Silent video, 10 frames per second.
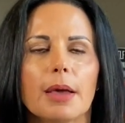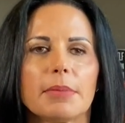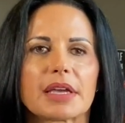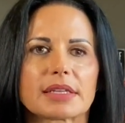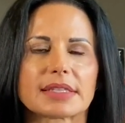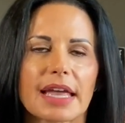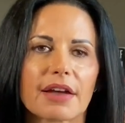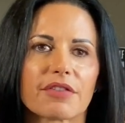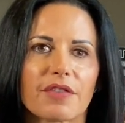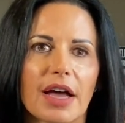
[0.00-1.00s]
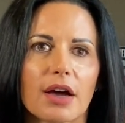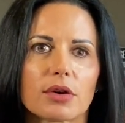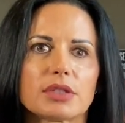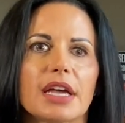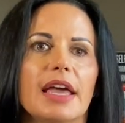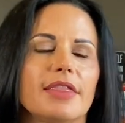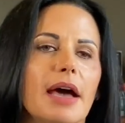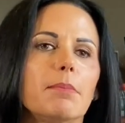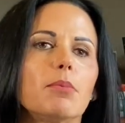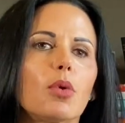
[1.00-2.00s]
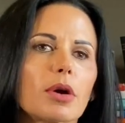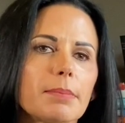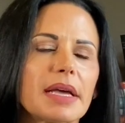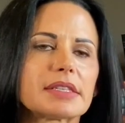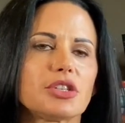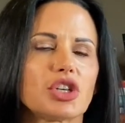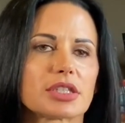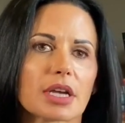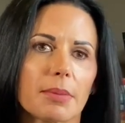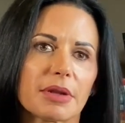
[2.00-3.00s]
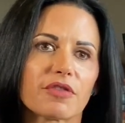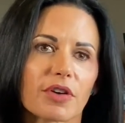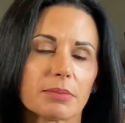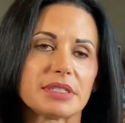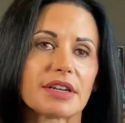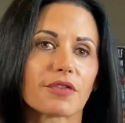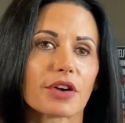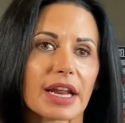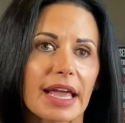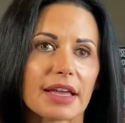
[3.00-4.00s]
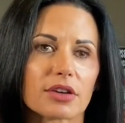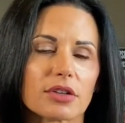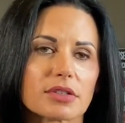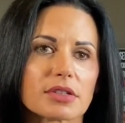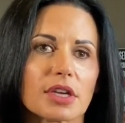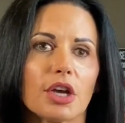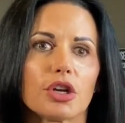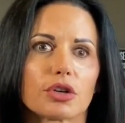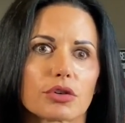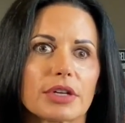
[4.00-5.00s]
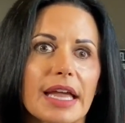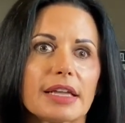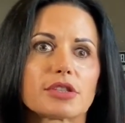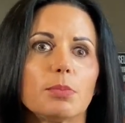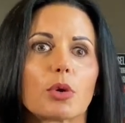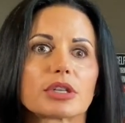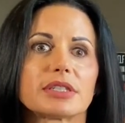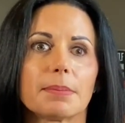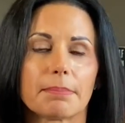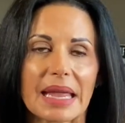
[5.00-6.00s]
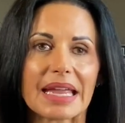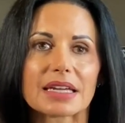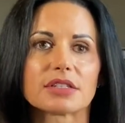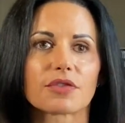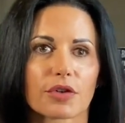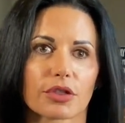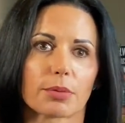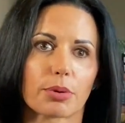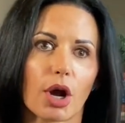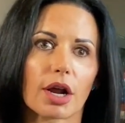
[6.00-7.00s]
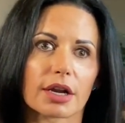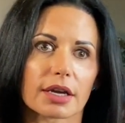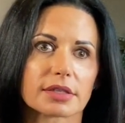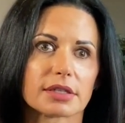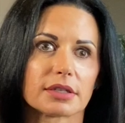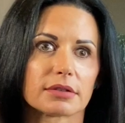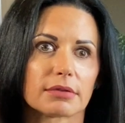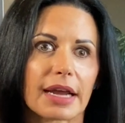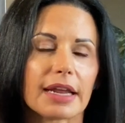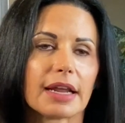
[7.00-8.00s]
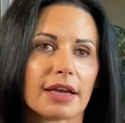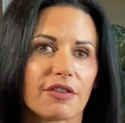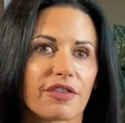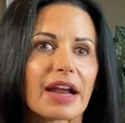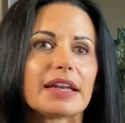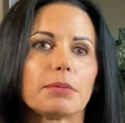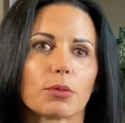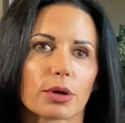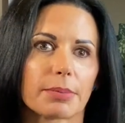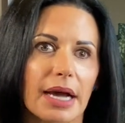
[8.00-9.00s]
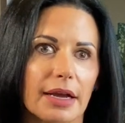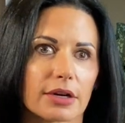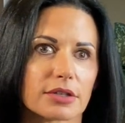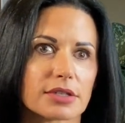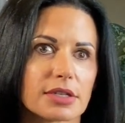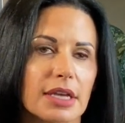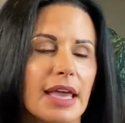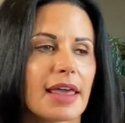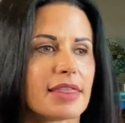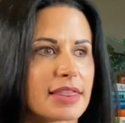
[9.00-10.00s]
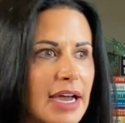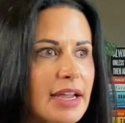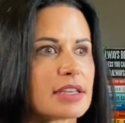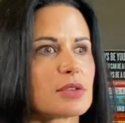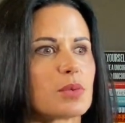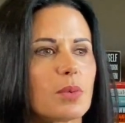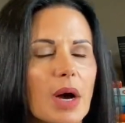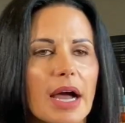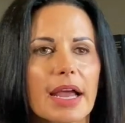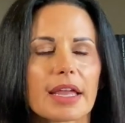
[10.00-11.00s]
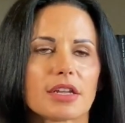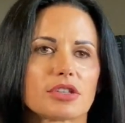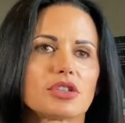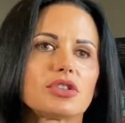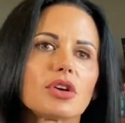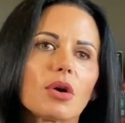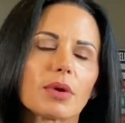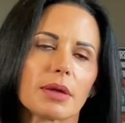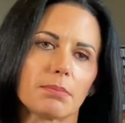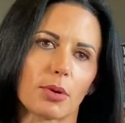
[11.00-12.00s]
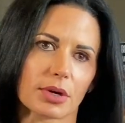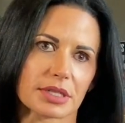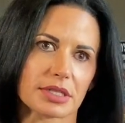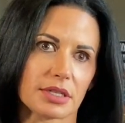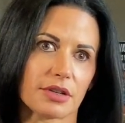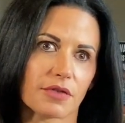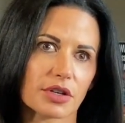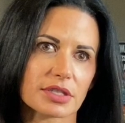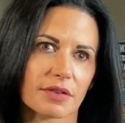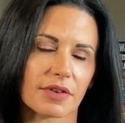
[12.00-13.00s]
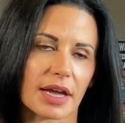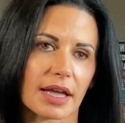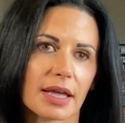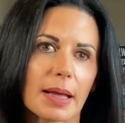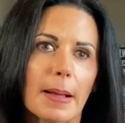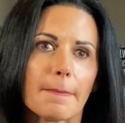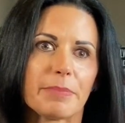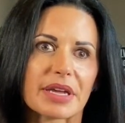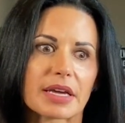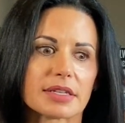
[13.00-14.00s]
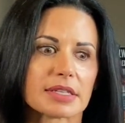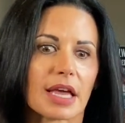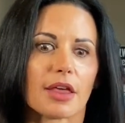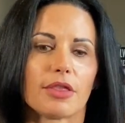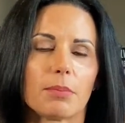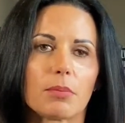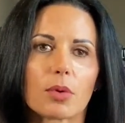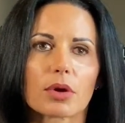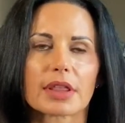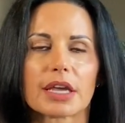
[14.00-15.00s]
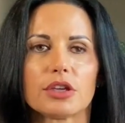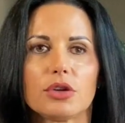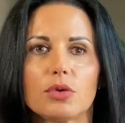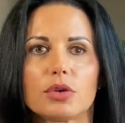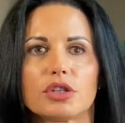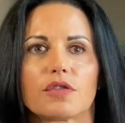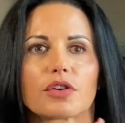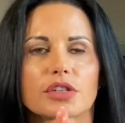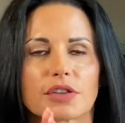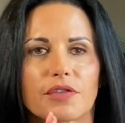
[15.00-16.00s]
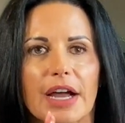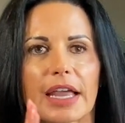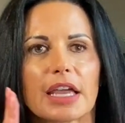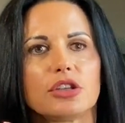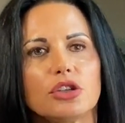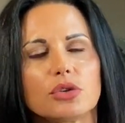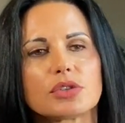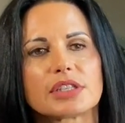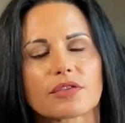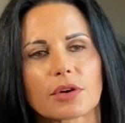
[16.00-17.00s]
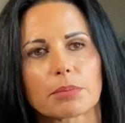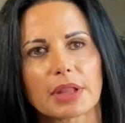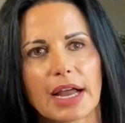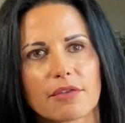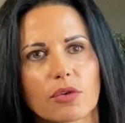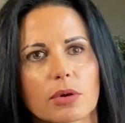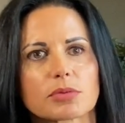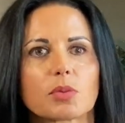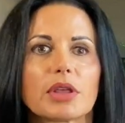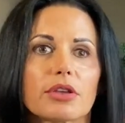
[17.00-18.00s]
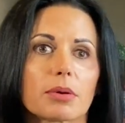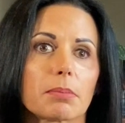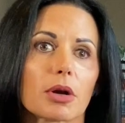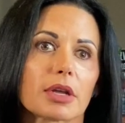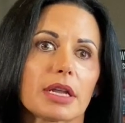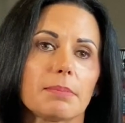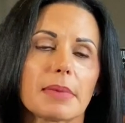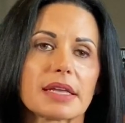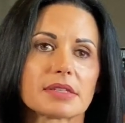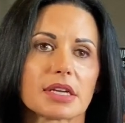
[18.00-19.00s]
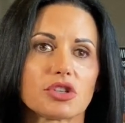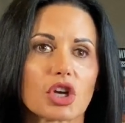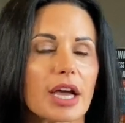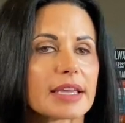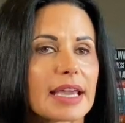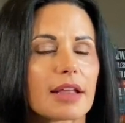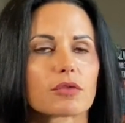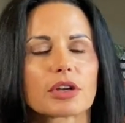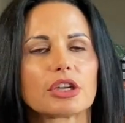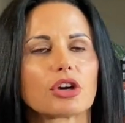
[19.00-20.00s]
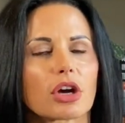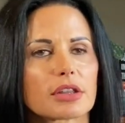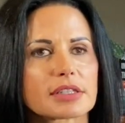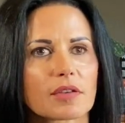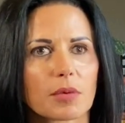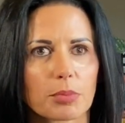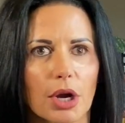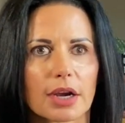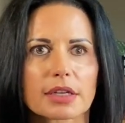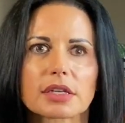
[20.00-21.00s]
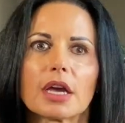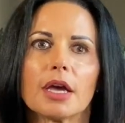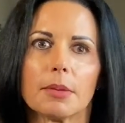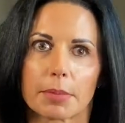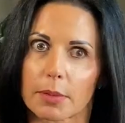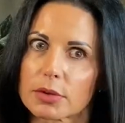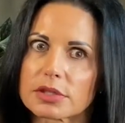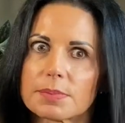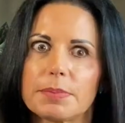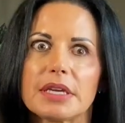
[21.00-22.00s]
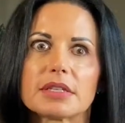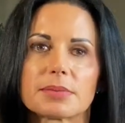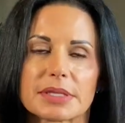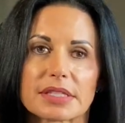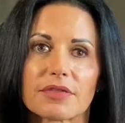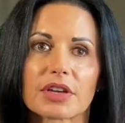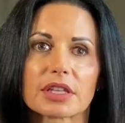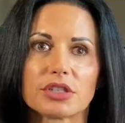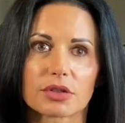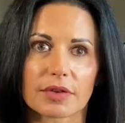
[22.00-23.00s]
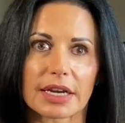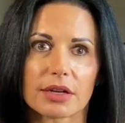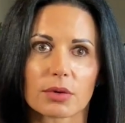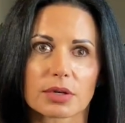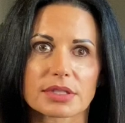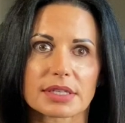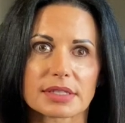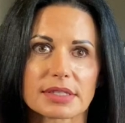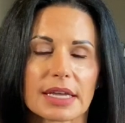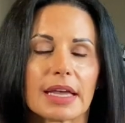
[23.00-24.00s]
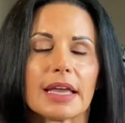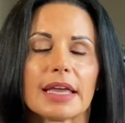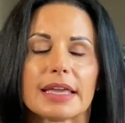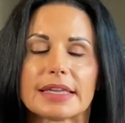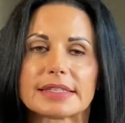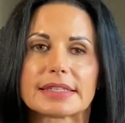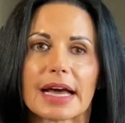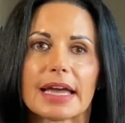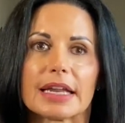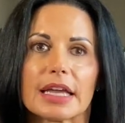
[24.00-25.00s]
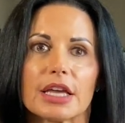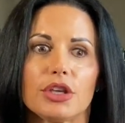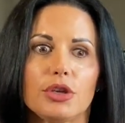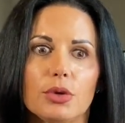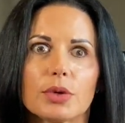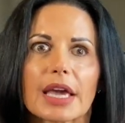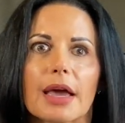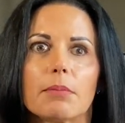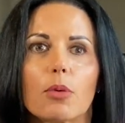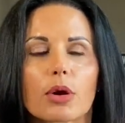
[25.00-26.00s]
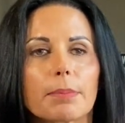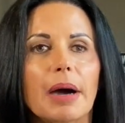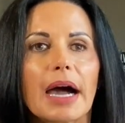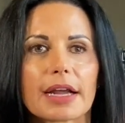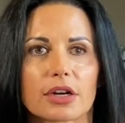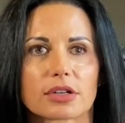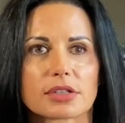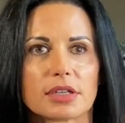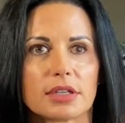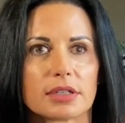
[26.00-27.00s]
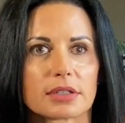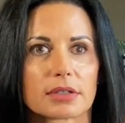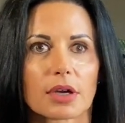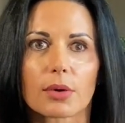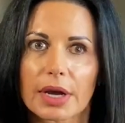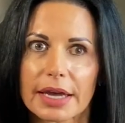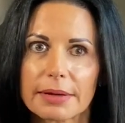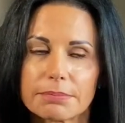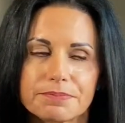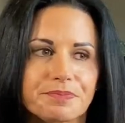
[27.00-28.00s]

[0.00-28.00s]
because they have found that more messages coming from different angles creates more demand for their product, right? Finding more buyers. And that is why it is so important to diversify, because the more that you diversify and use different platforms with your marketing message, again, regardless of the product, but we'll speak specifically to reining horses, is that you get more buyers, okay?